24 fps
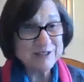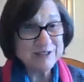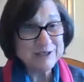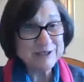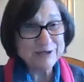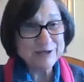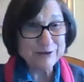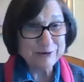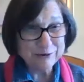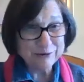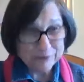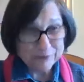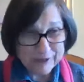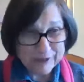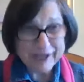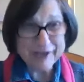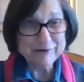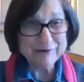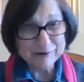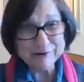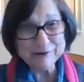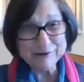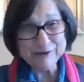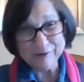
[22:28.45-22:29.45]
to
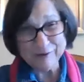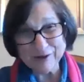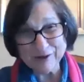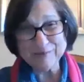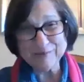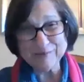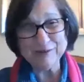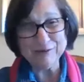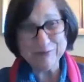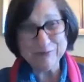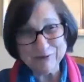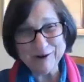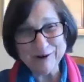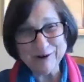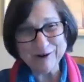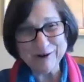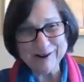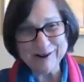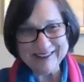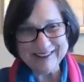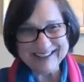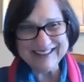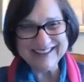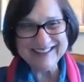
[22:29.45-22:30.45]
Flavors from
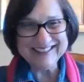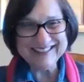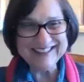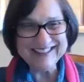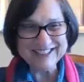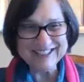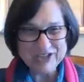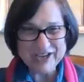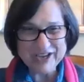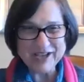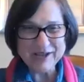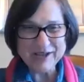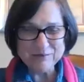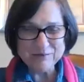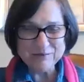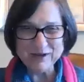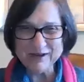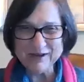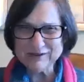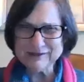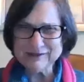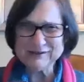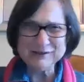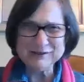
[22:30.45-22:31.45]
Afar in the chat box.